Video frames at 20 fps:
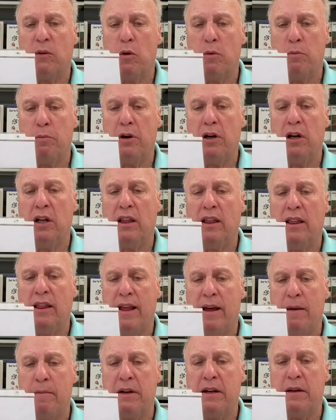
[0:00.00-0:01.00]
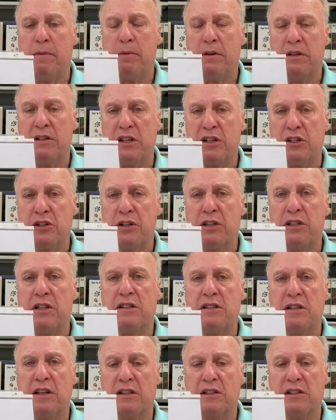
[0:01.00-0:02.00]
we're putting them in a position
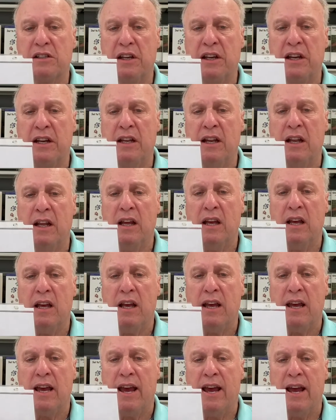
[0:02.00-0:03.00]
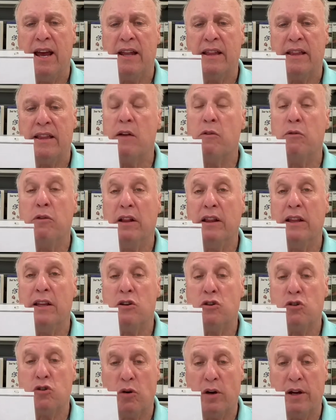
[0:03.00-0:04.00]
to succeed, and they really
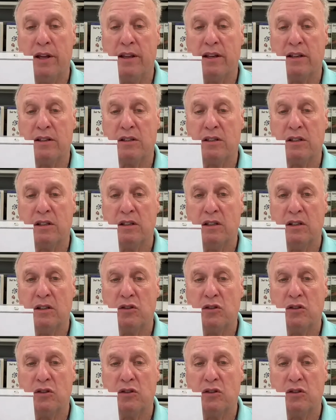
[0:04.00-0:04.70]
enjoy this.